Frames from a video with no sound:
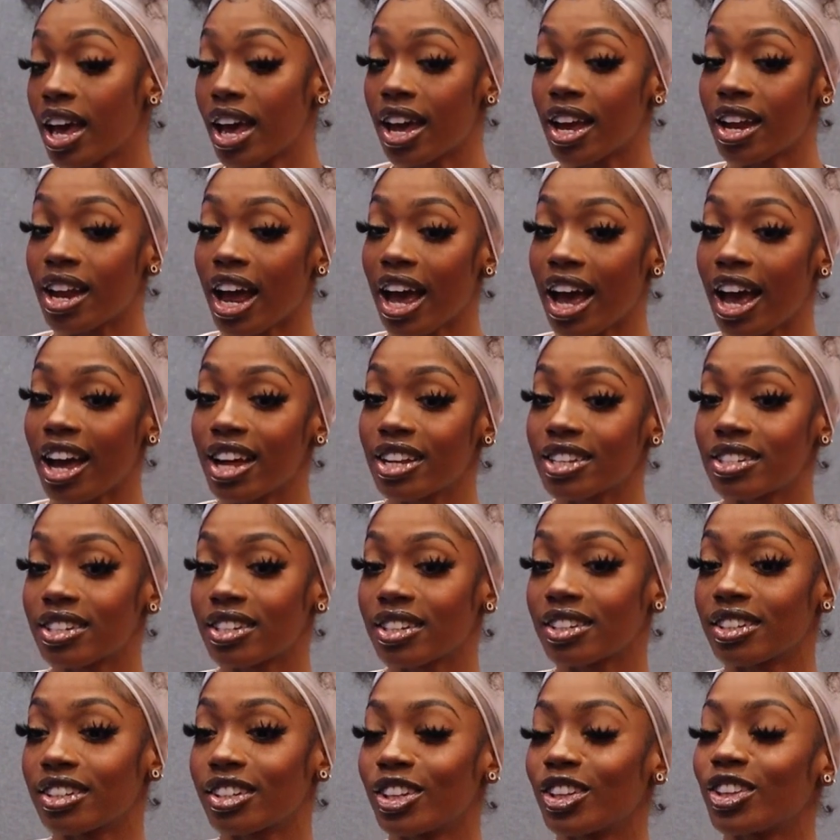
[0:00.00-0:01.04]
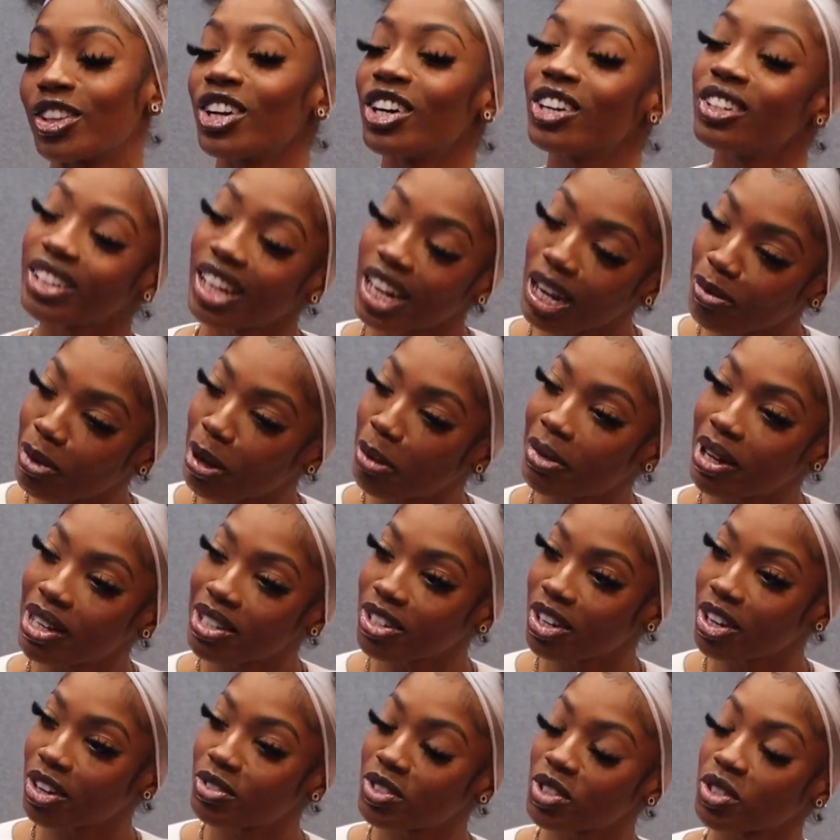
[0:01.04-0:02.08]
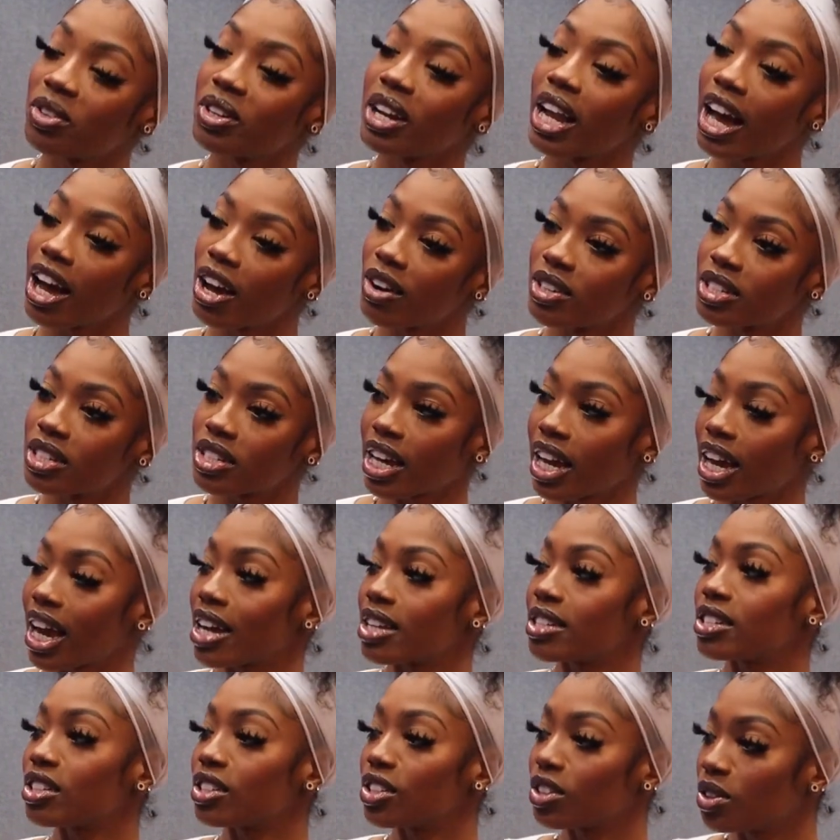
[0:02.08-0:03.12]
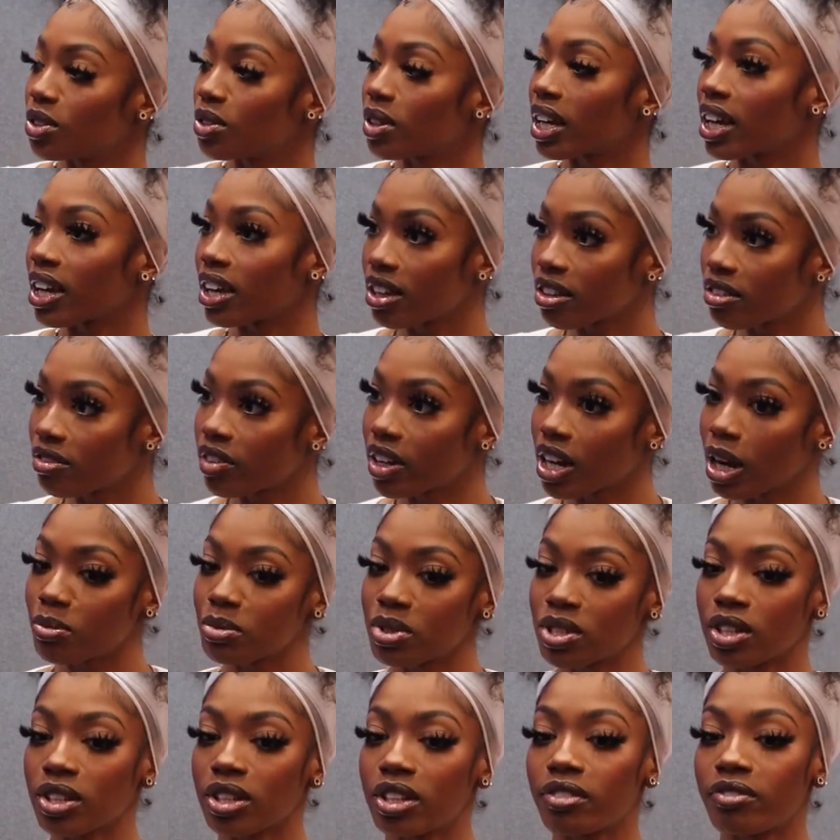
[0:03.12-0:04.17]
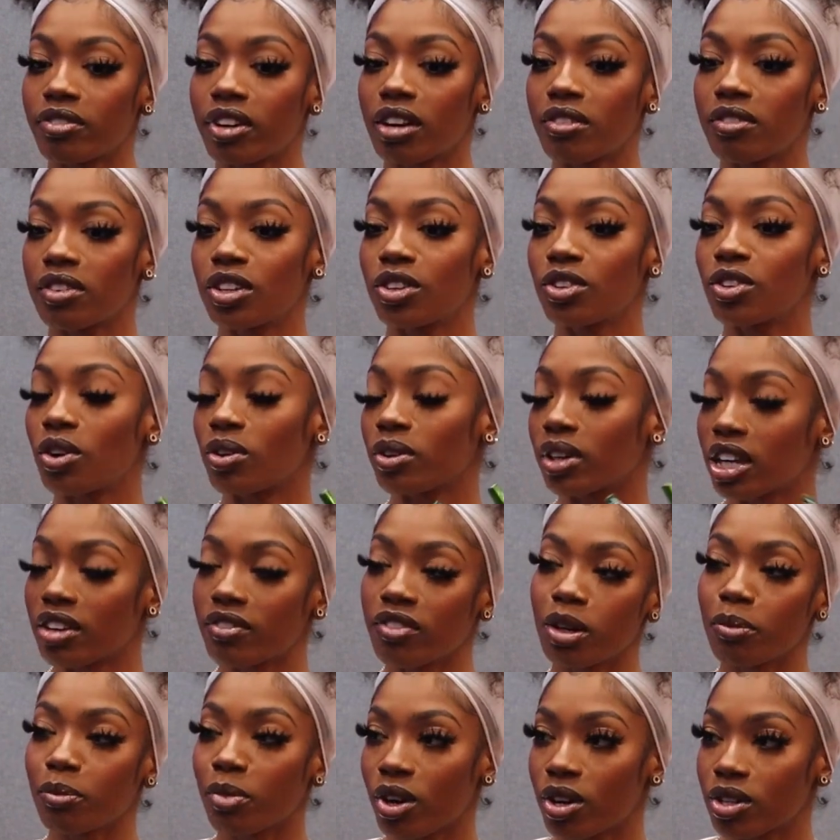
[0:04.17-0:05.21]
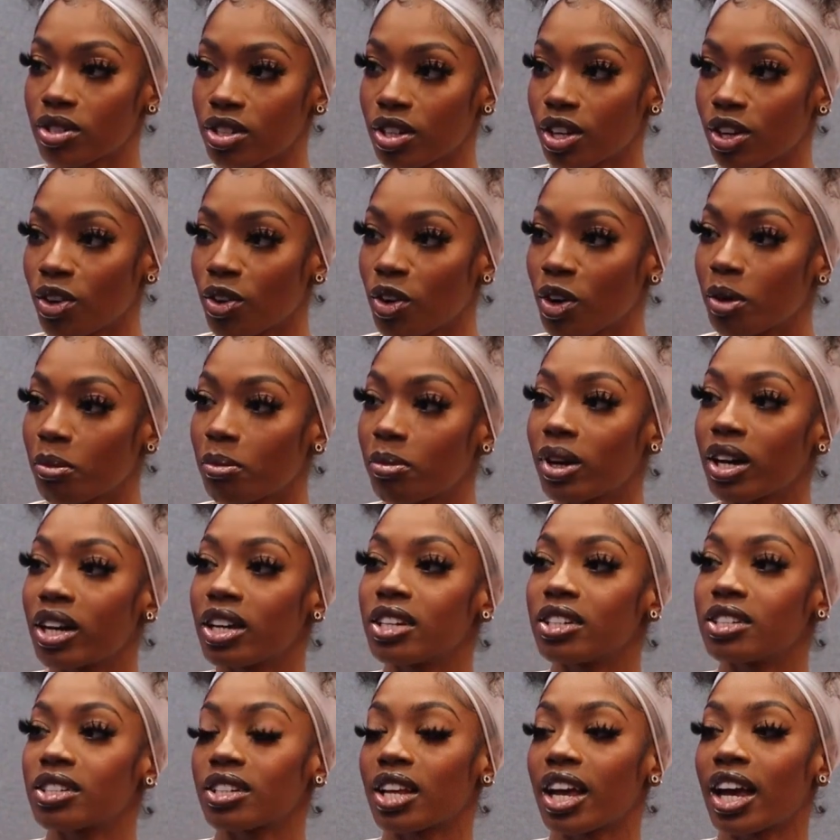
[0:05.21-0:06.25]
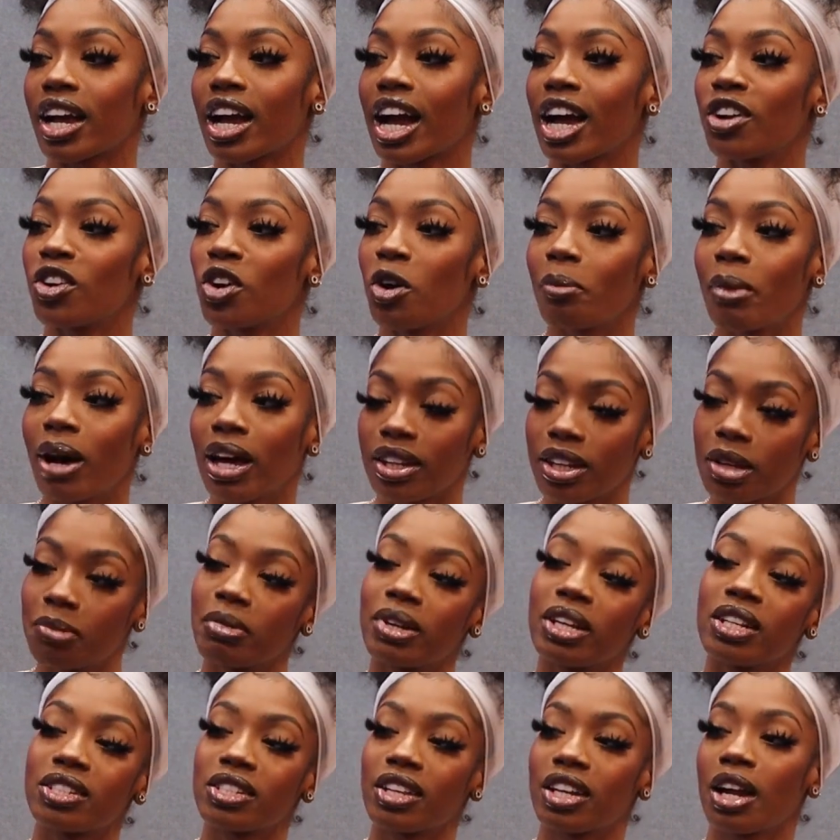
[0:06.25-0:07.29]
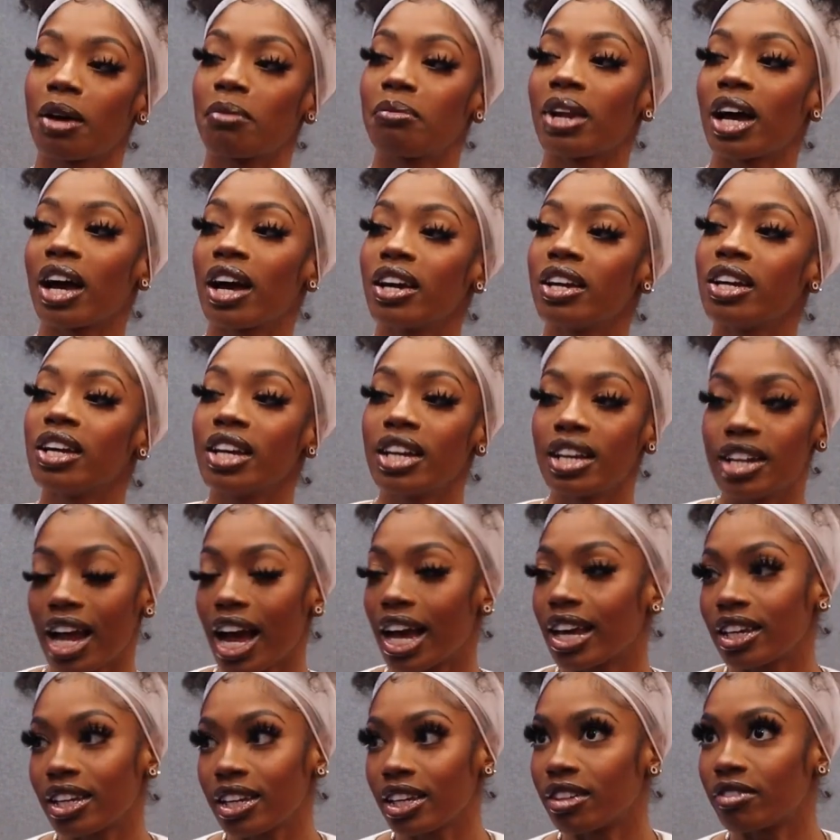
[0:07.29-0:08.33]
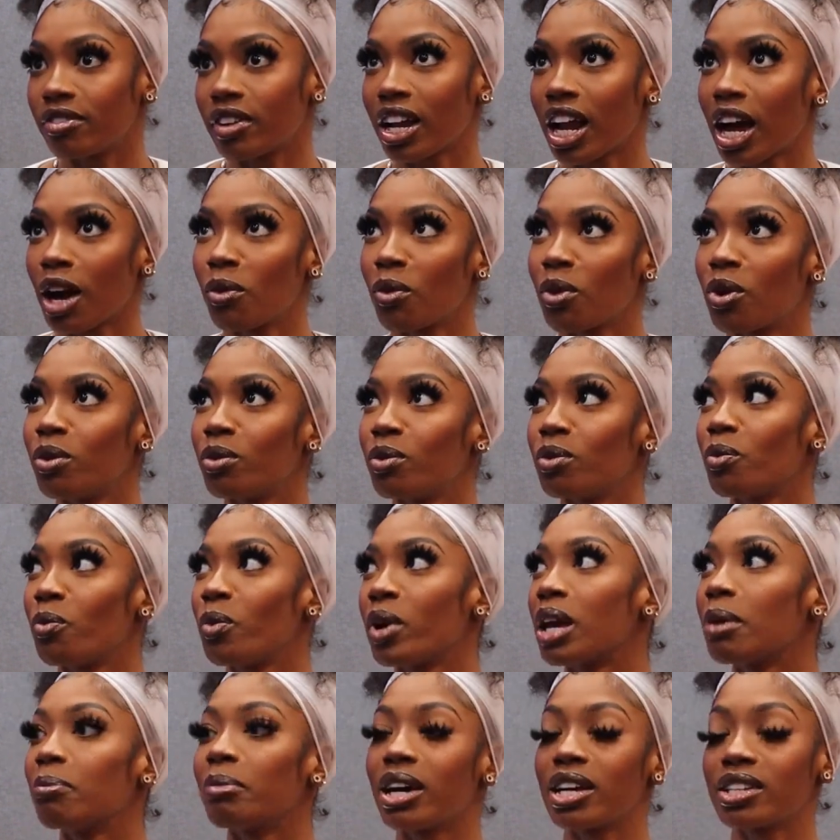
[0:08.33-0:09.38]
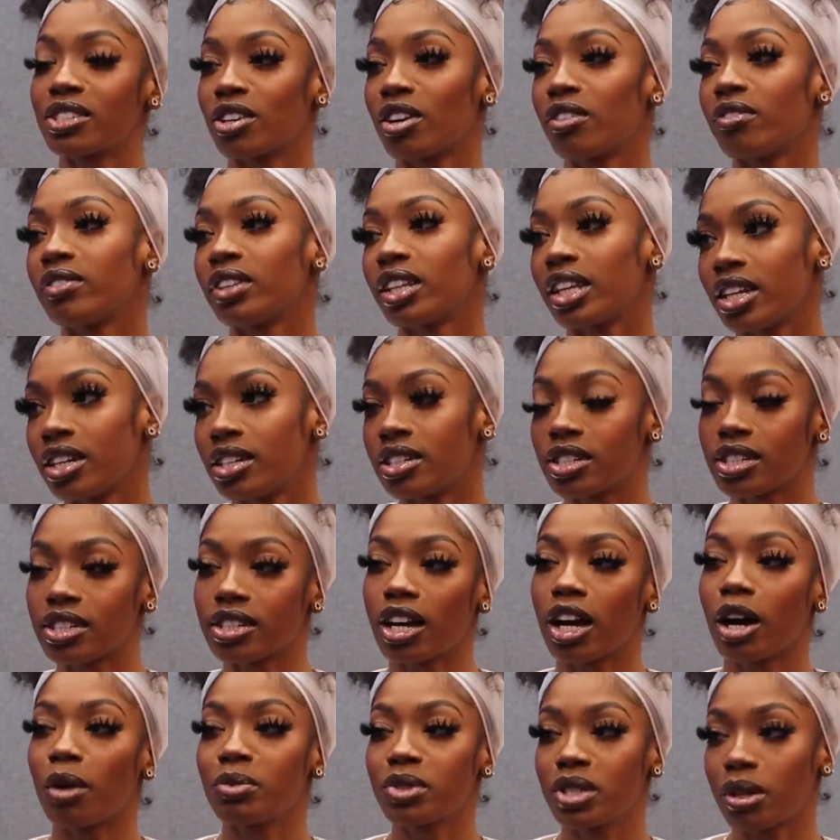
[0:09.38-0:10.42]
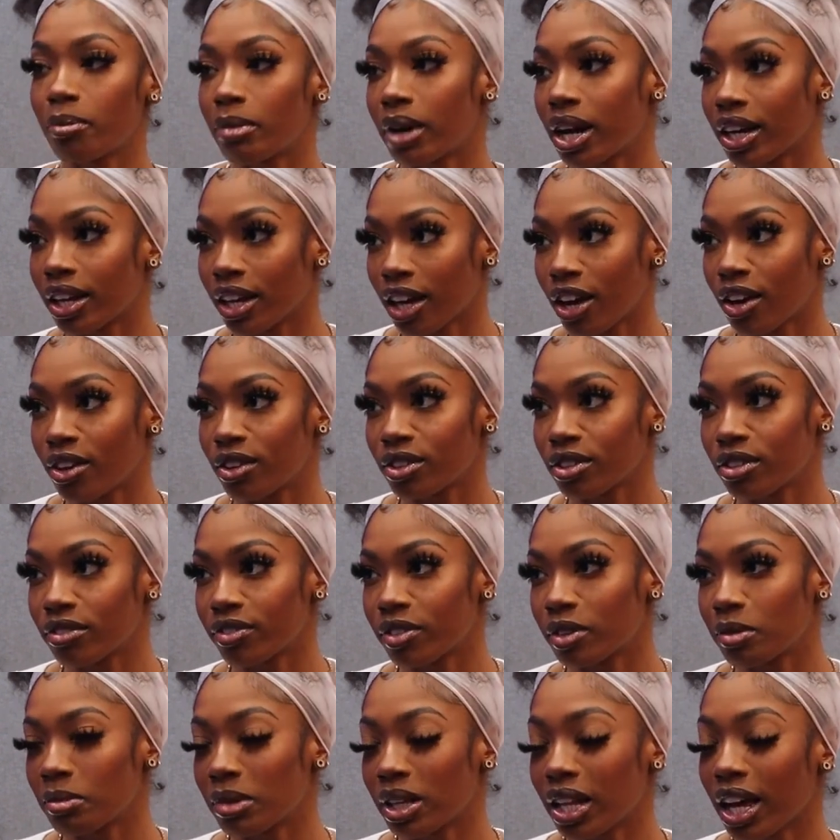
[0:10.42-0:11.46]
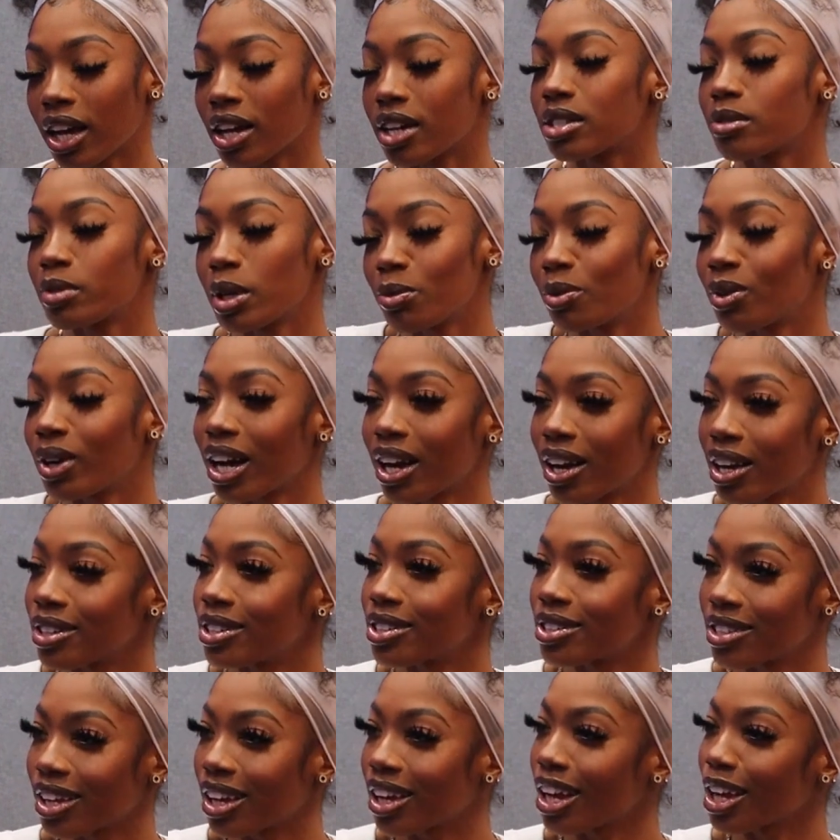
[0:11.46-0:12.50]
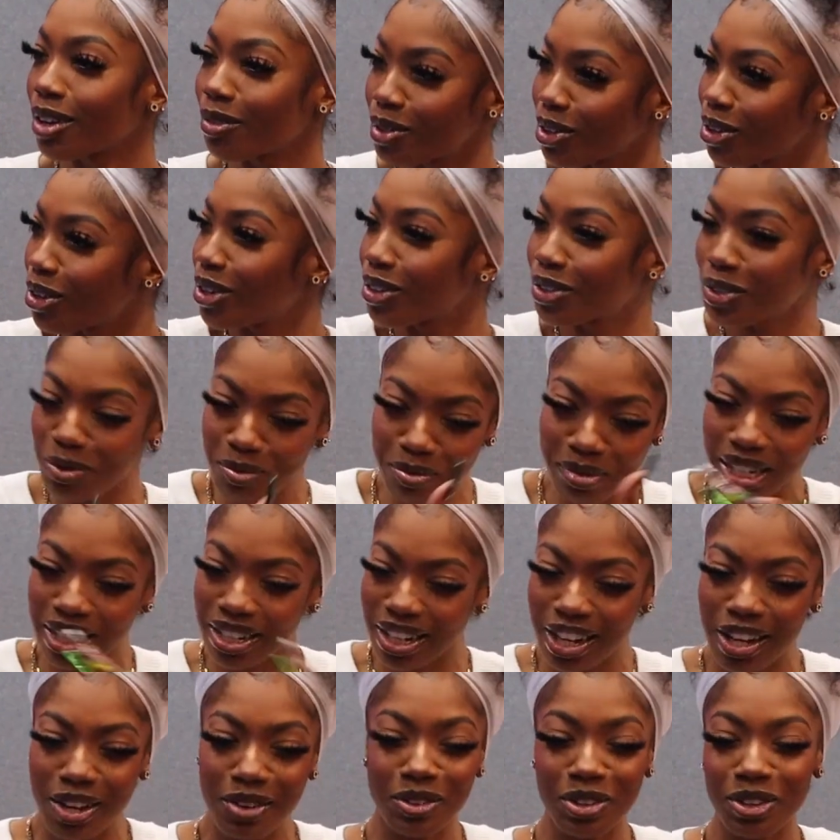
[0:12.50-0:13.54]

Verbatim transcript: And I had to learn that about myself. So now it's like I still give, and I'm still a very, you know, giving person and all, but it's like I know my limits, and I'm not naive, and I won't wear myself thin just to help somebody out, you feel me? Like, because people got to understand, like, we all human.